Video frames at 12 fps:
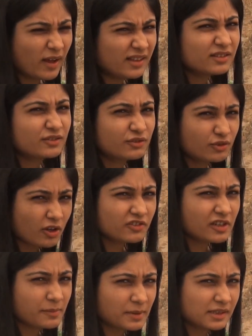Well,
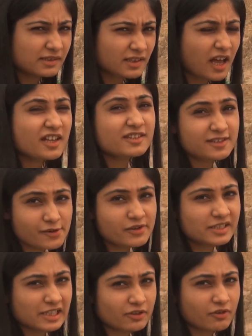grocery bills are
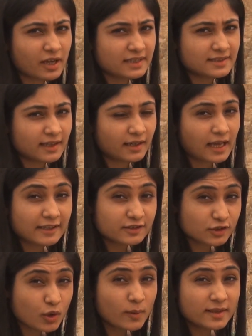seriously rising
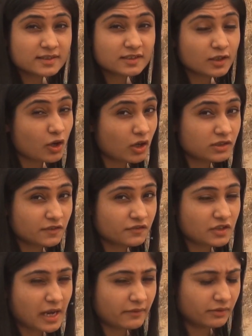and so is the cost
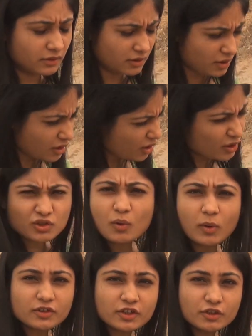of travel.
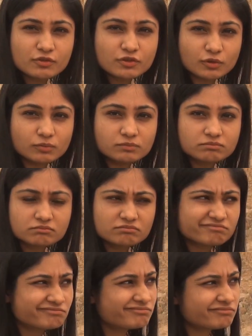So what do you do?
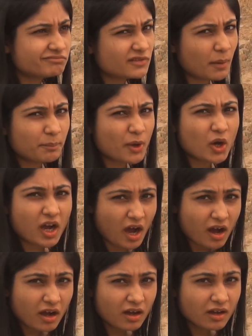Dump your
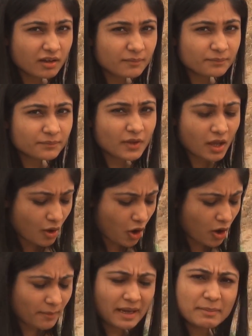car?
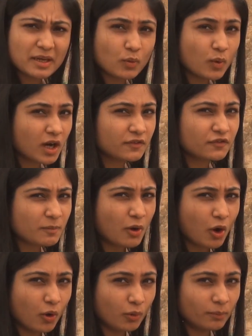Or maybe work from
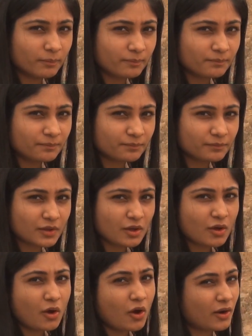home?
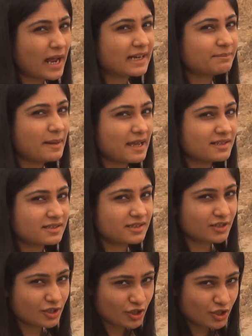Or at best,
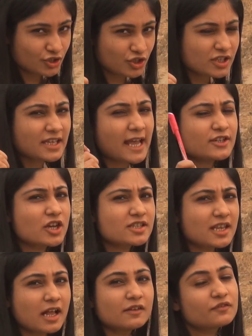just get
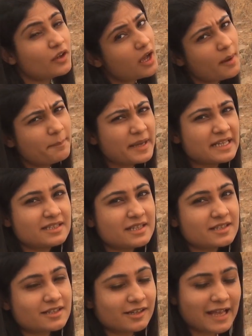yourself a beat
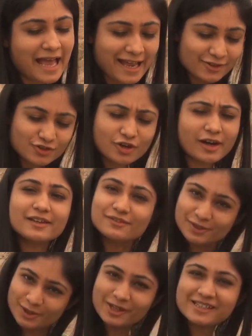diesel and
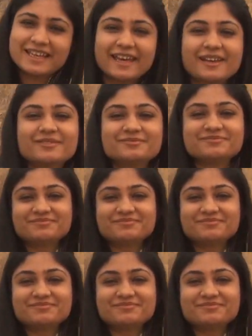drive Kulkit.